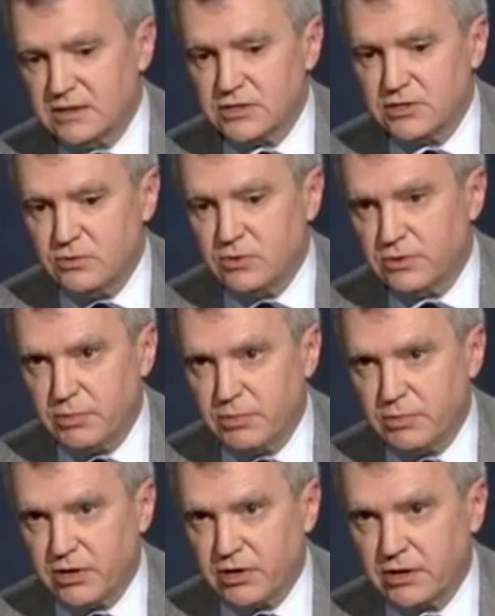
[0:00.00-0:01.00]
it's a 2 or
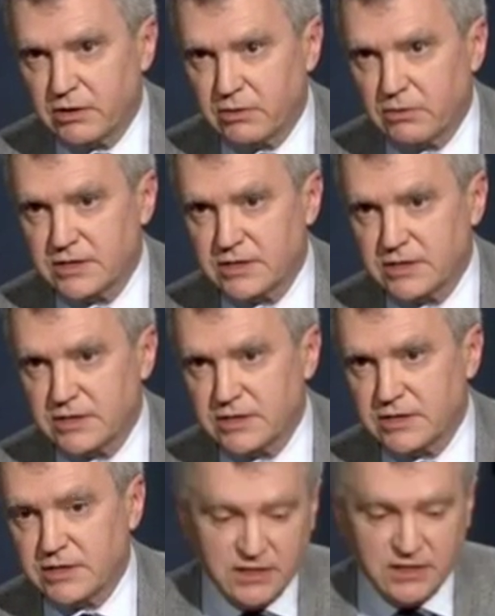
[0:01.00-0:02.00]
3 party
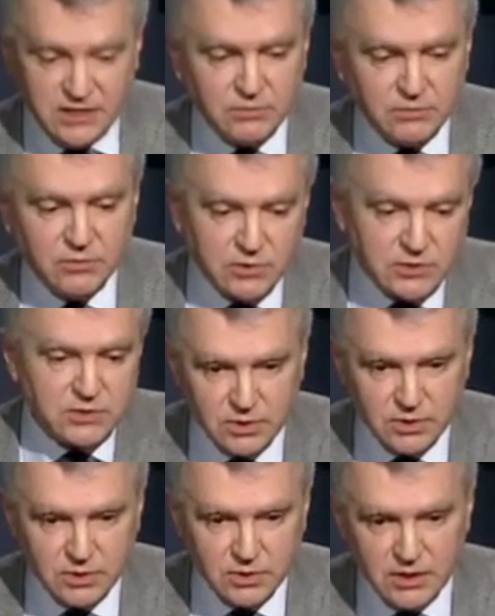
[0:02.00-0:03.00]
race. And indeed, of
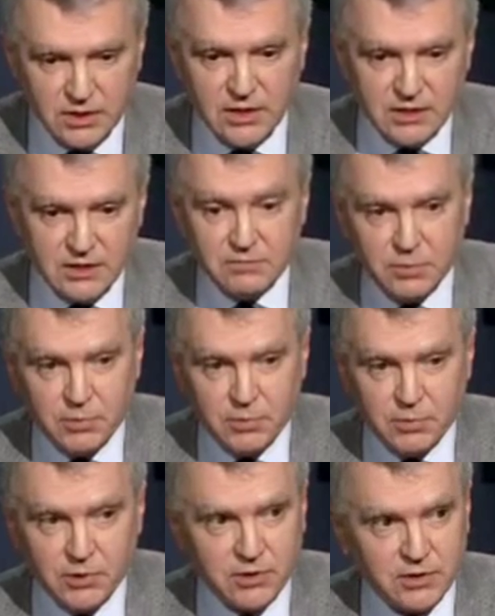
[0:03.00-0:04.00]
course, you know, the
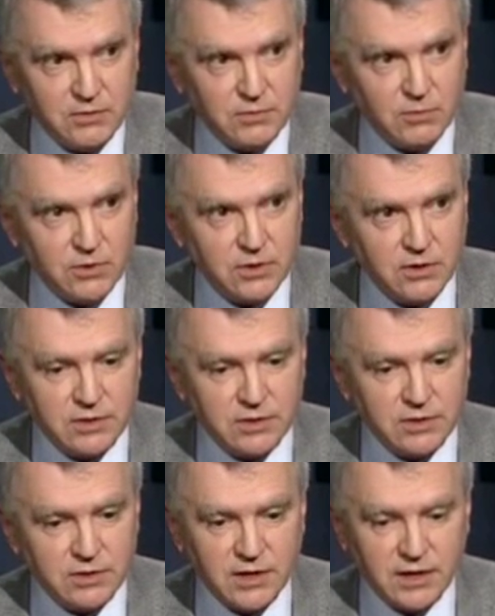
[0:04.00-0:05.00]
fifth party, if you want to
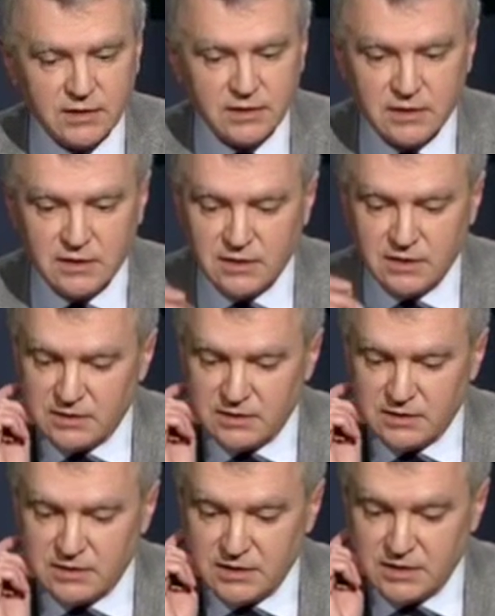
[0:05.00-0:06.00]
call it that,
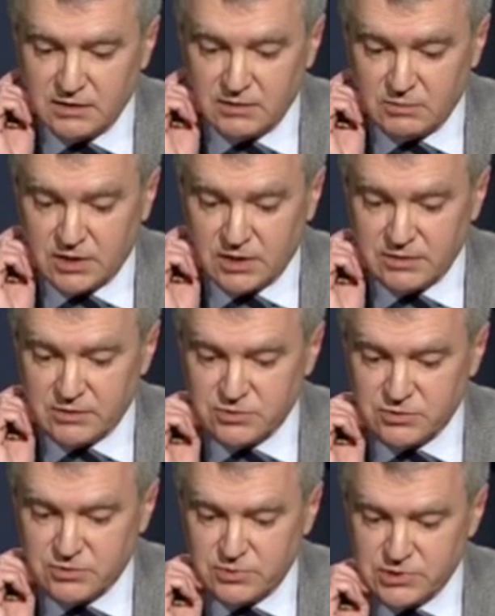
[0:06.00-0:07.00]
well, I'm
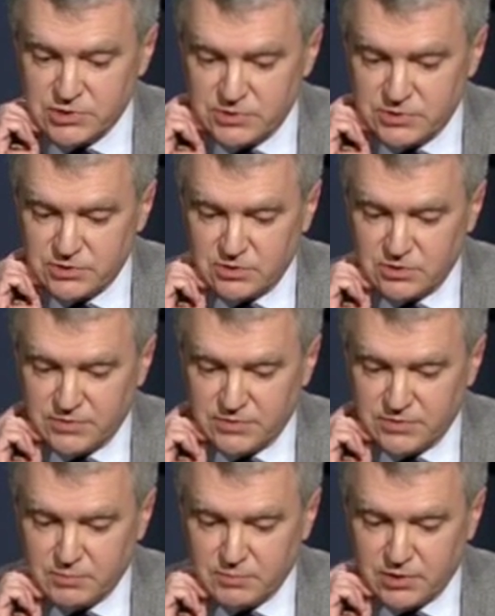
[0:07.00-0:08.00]
not sure which we should
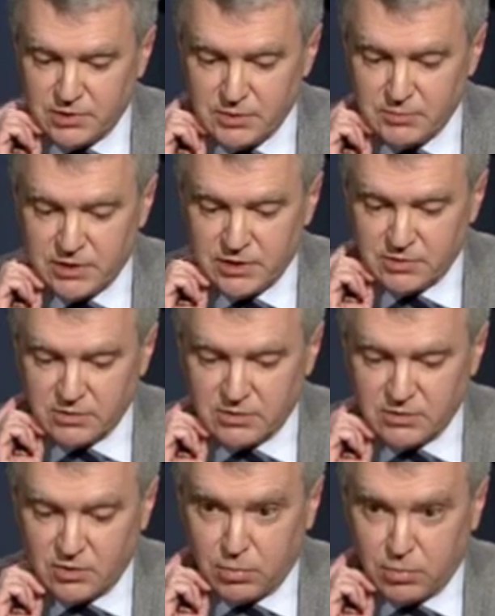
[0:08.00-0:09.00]
call the fifth party, but I'm
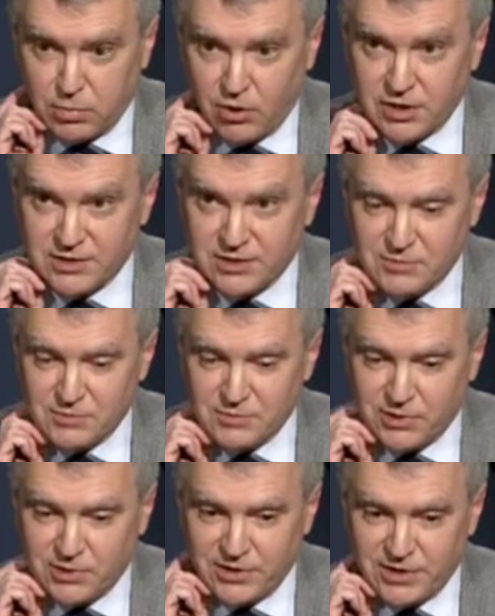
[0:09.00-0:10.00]
going to call the Bloc the
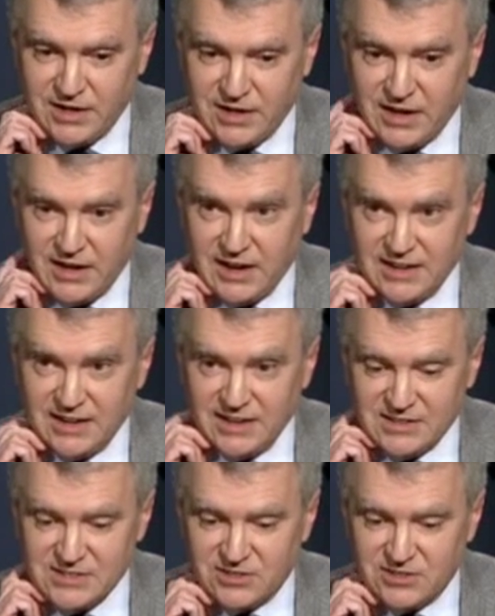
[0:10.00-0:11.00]
fifth party,
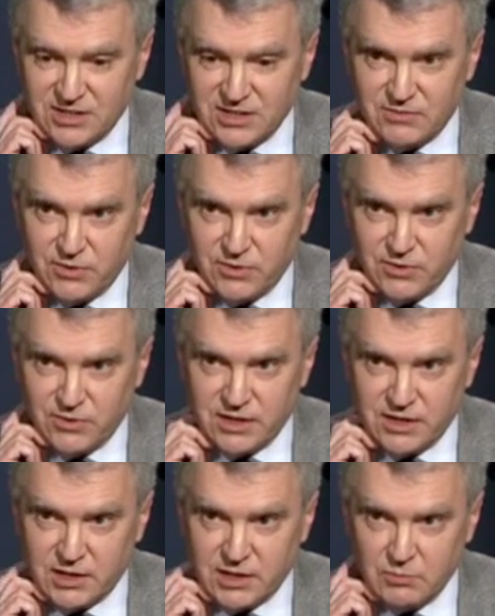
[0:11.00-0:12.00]
is not even in the
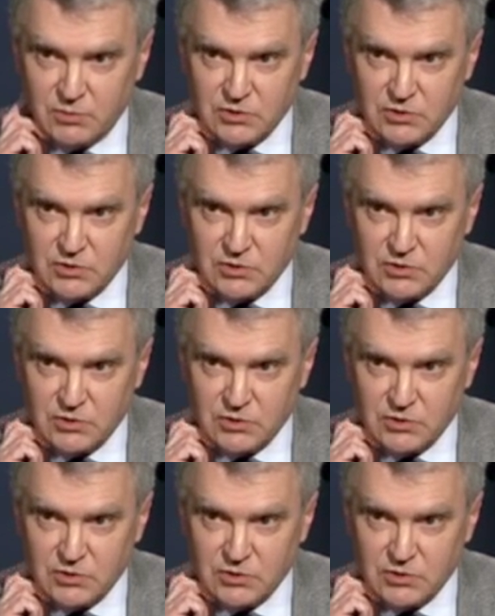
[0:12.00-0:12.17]
running